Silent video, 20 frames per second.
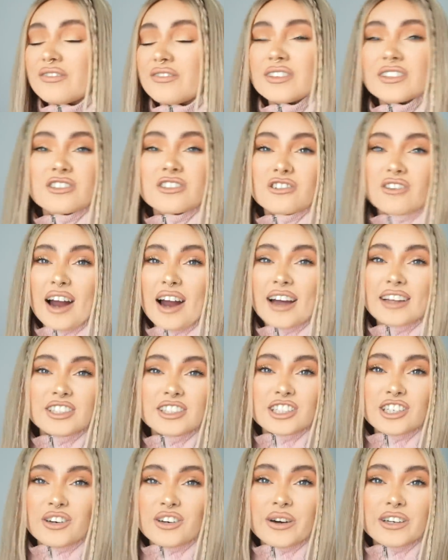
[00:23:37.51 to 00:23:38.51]
It's grand,
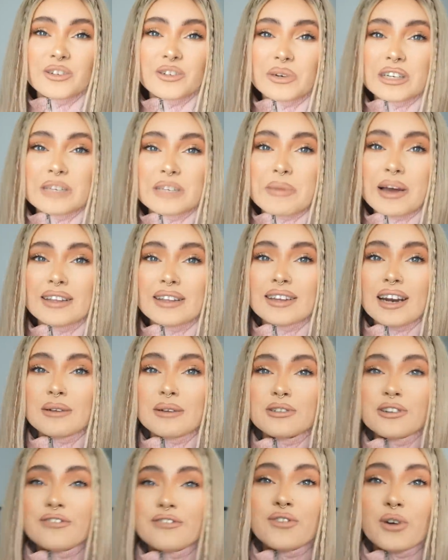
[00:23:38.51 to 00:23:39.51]
you know. I don't want to spend an
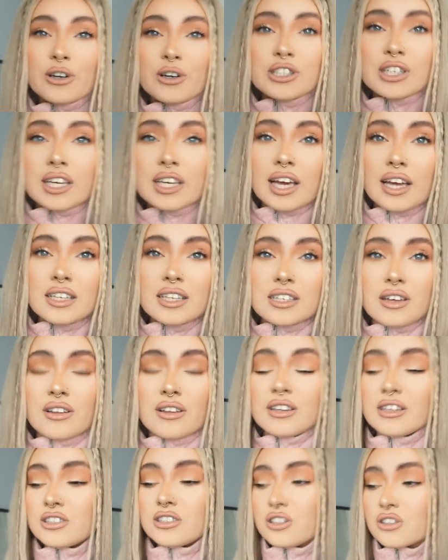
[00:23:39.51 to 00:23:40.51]
absolute fortune getting something
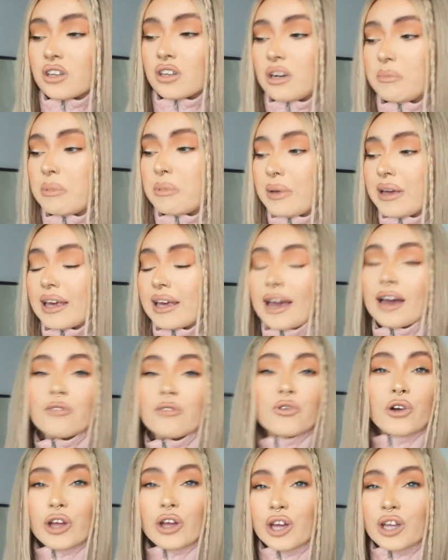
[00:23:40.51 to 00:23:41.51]
that's just gonna maybe get
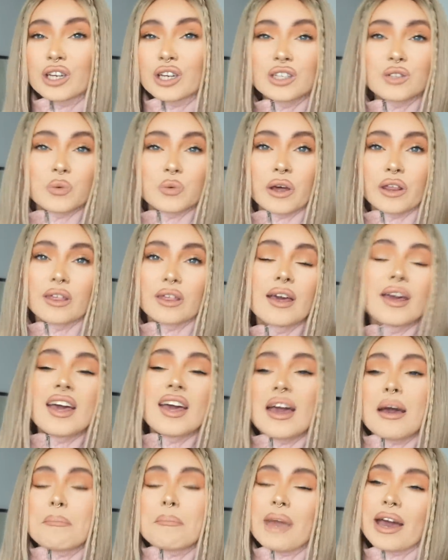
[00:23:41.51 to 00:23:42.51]
ruined with
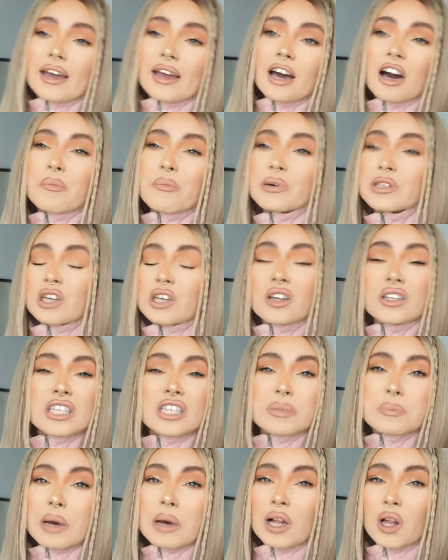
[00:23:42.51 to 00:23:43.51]
makeup or something
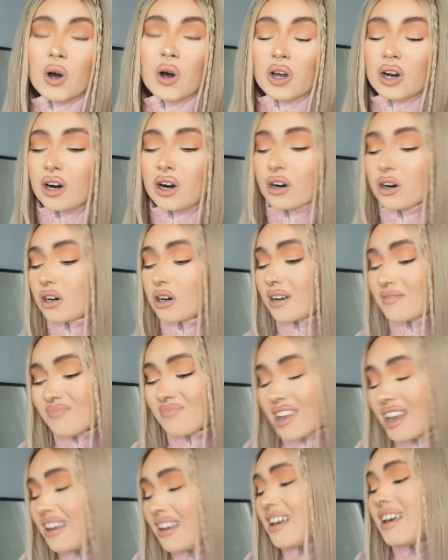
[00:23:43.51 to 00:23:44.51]
spilt on it, or
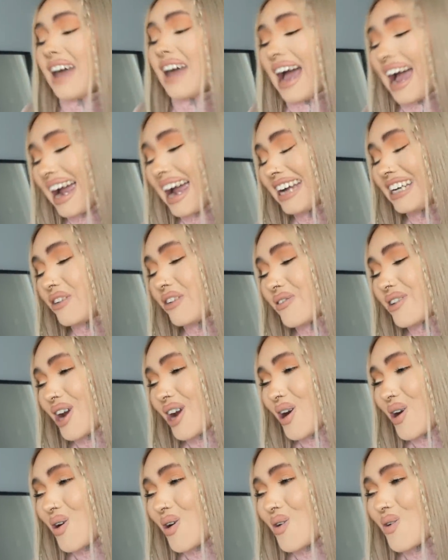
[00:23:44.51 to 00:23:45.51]
I don't
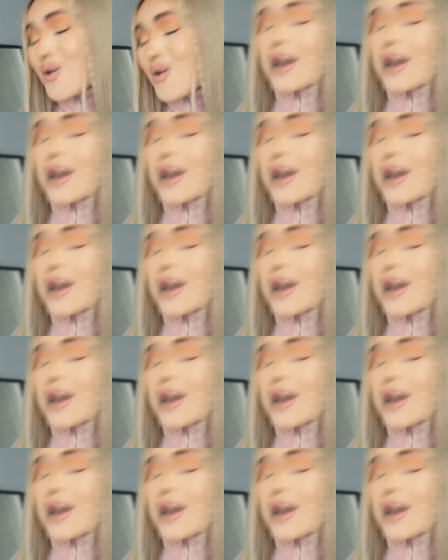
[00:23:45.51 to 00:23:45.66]
know.